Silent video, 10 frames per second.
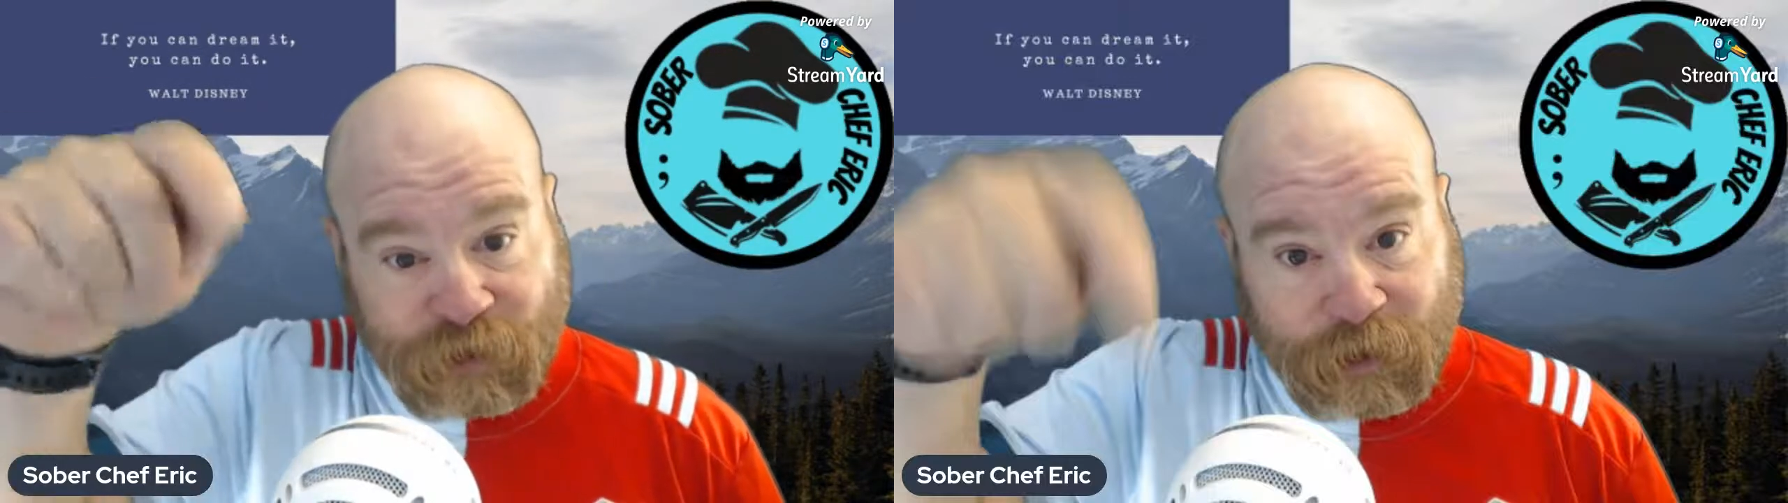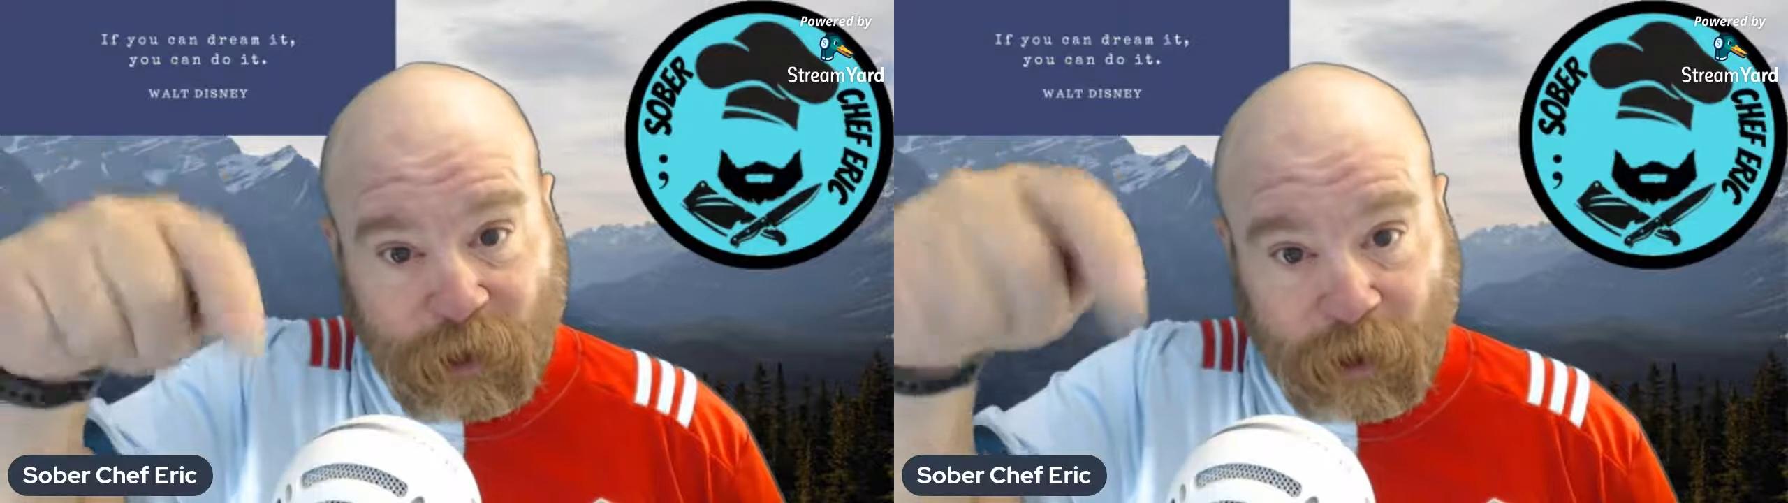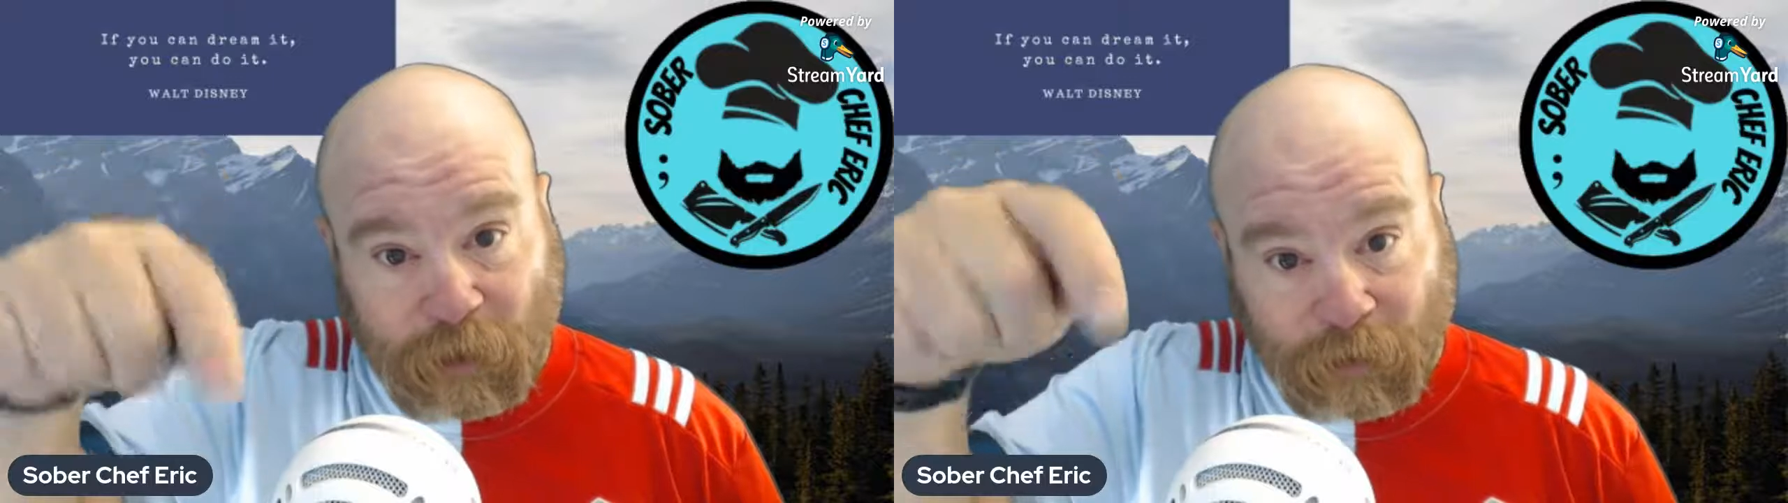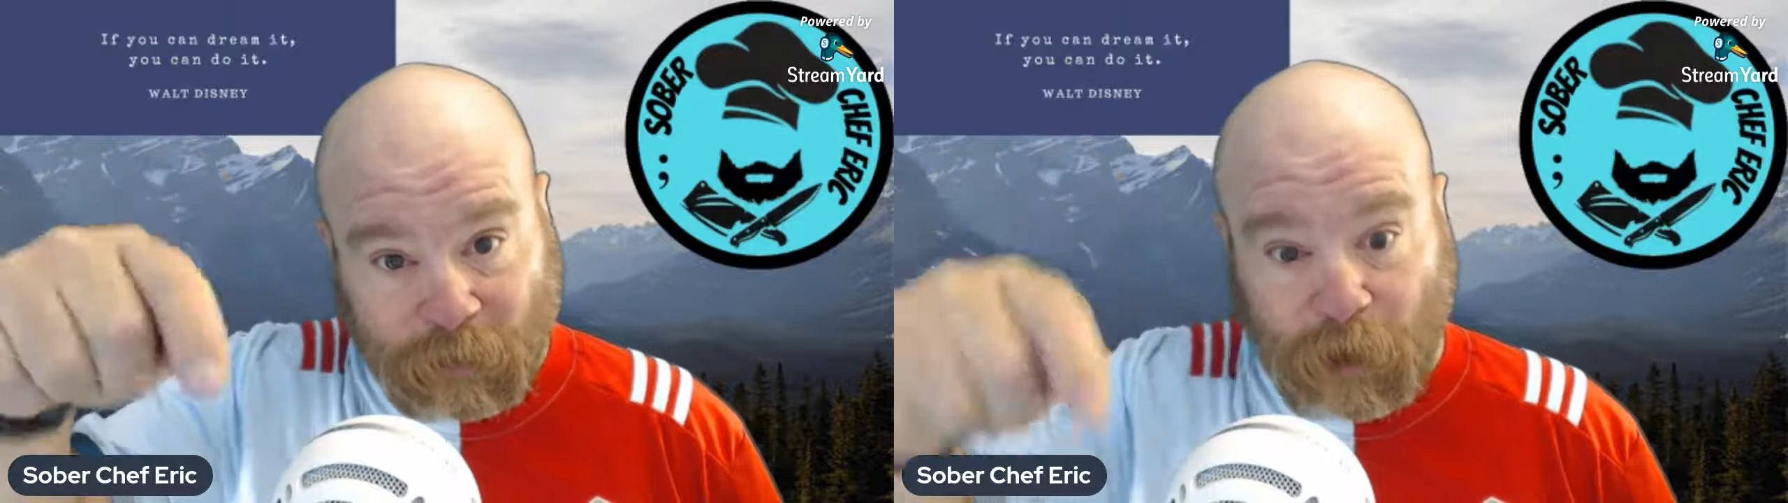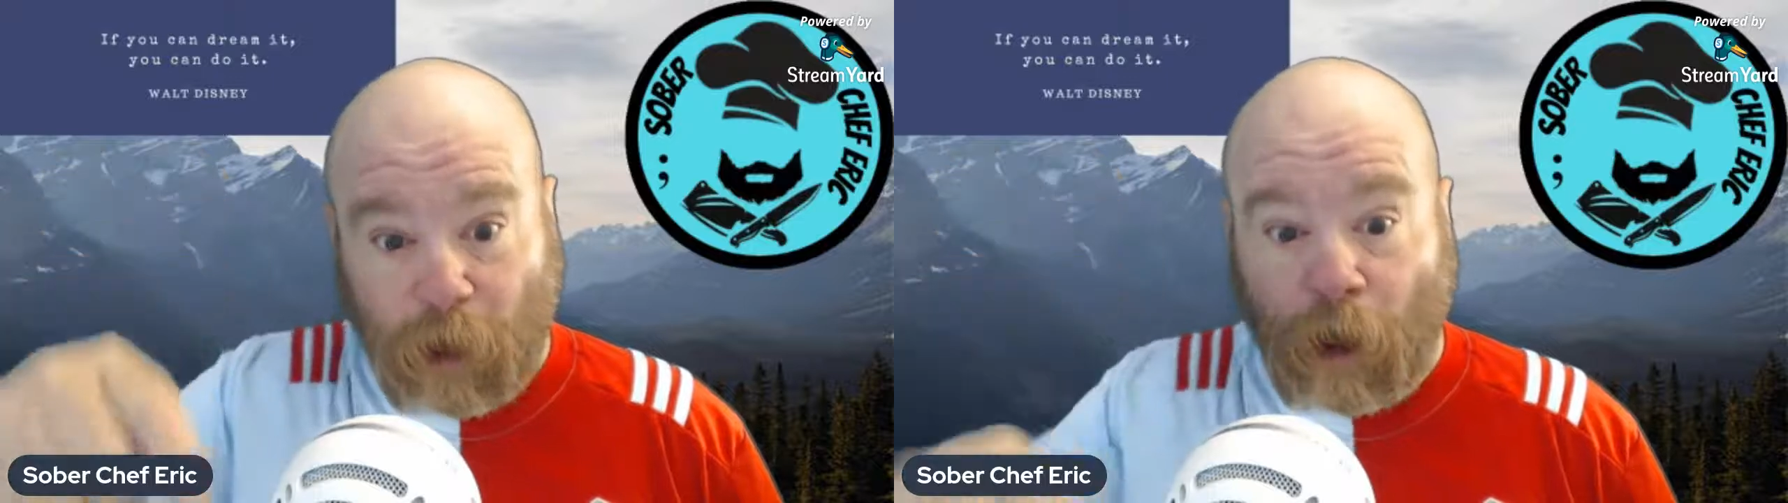channel.
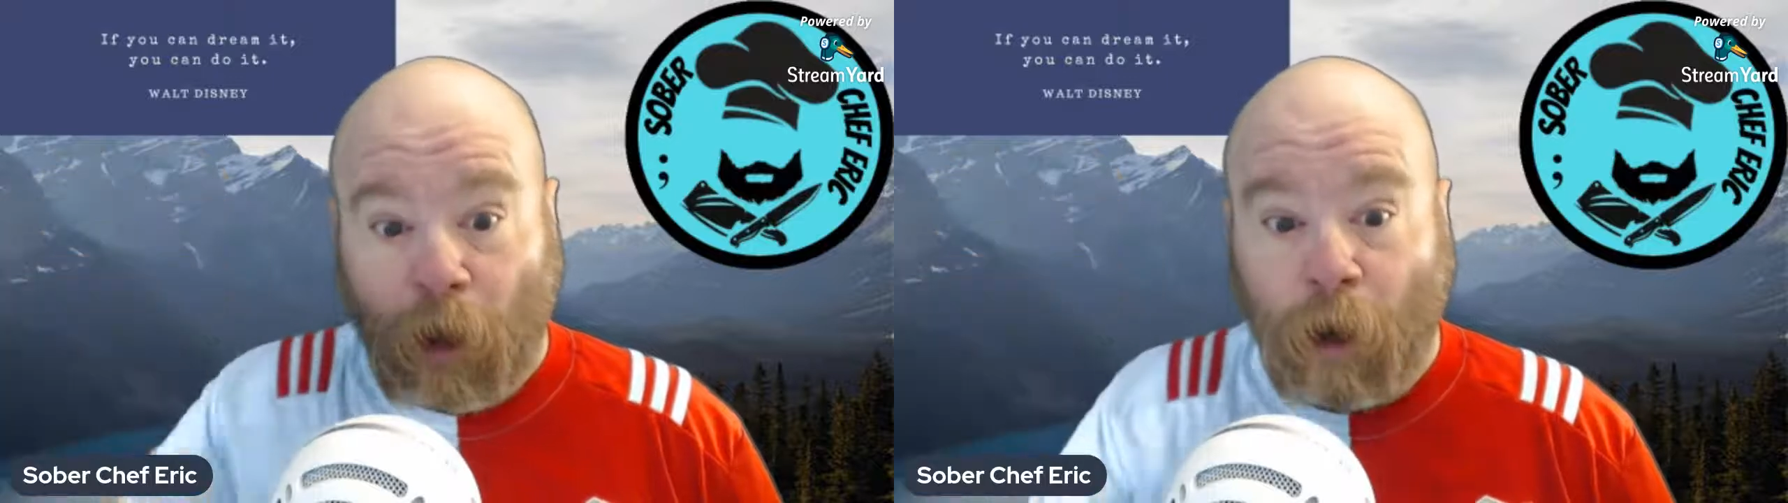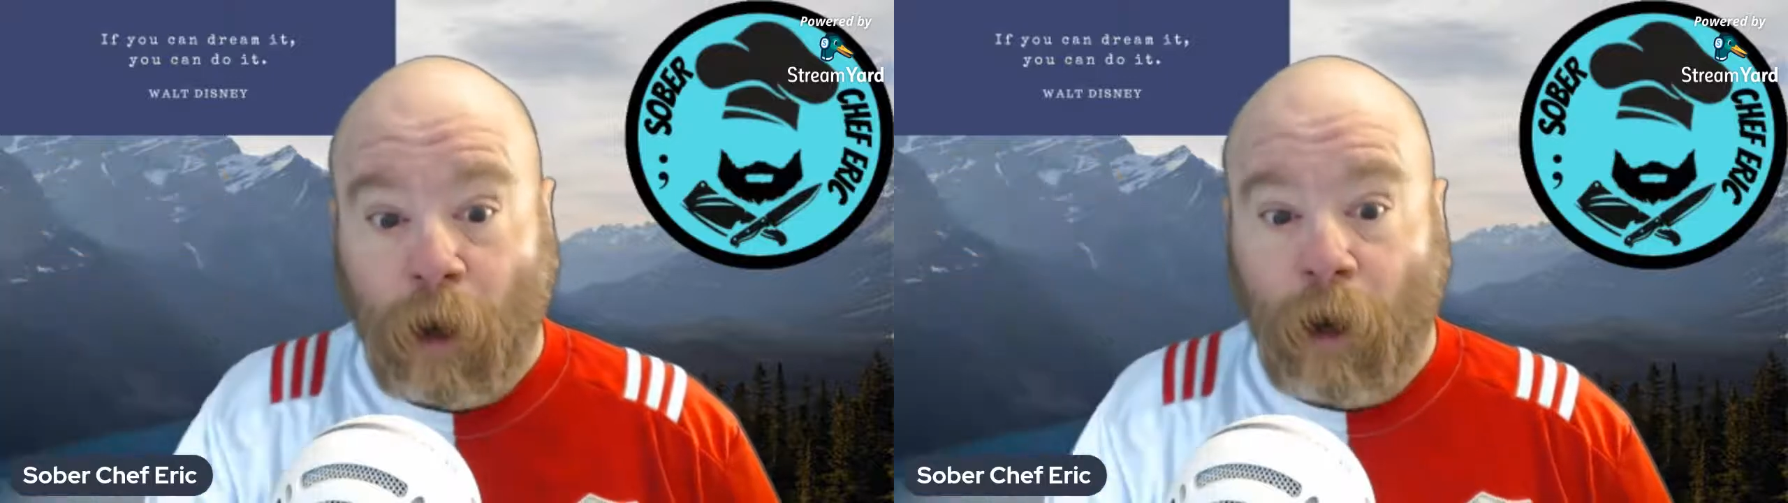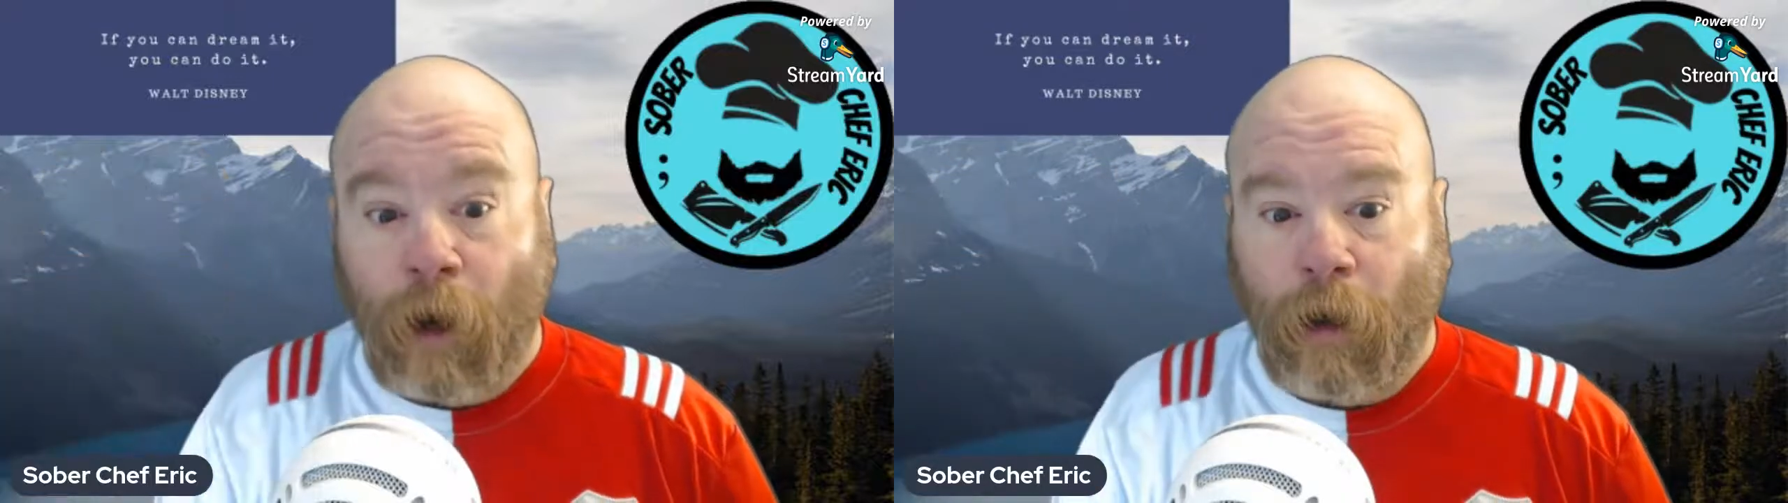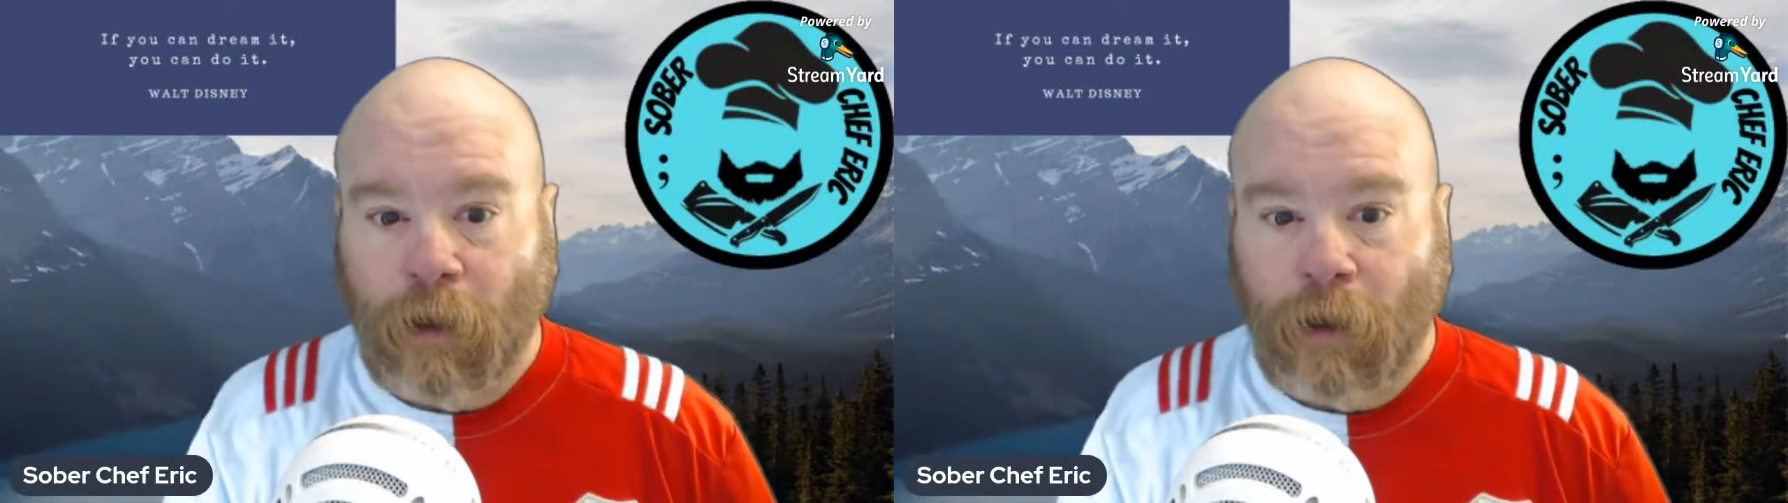Yeah.